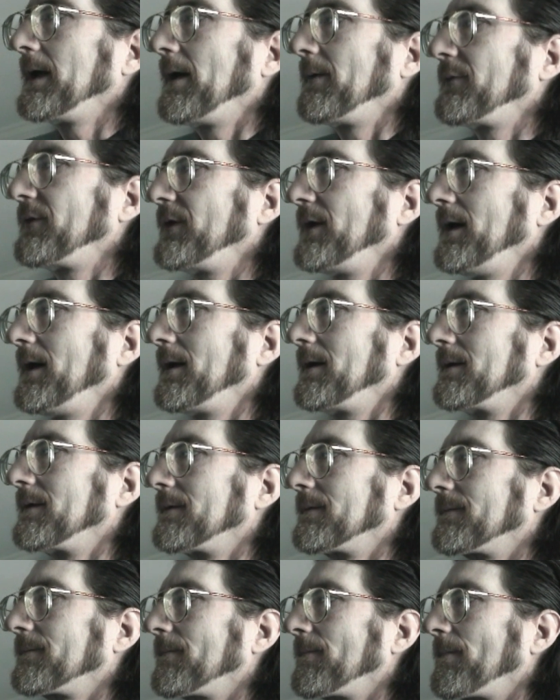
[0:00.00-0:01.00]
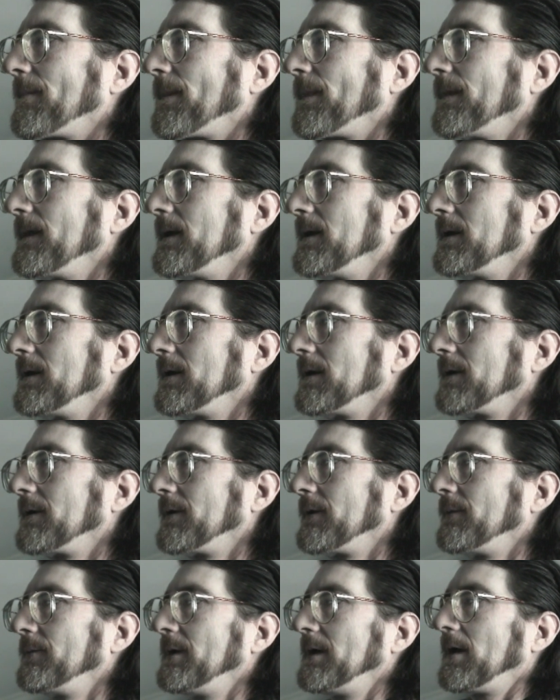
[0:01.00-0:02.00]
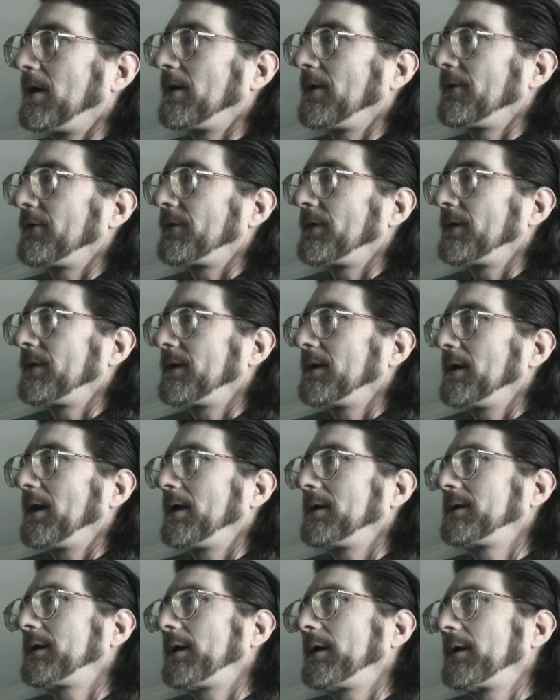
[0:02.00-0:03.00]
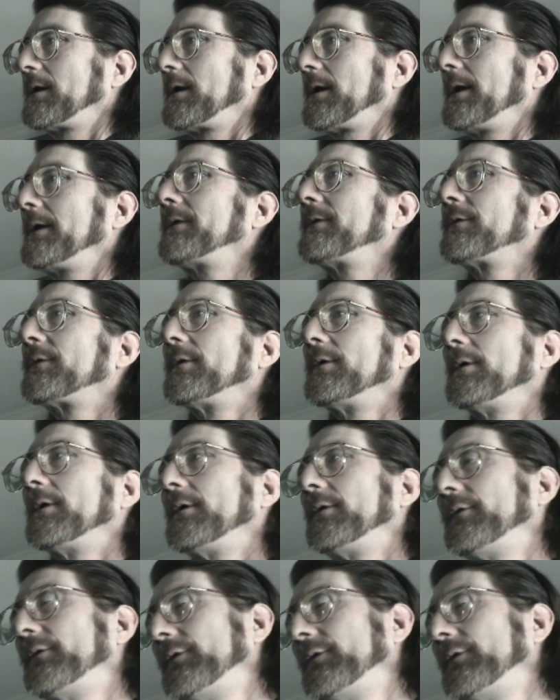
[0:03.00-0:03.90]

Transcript: upset. And to be honest with you, I'd kind of like to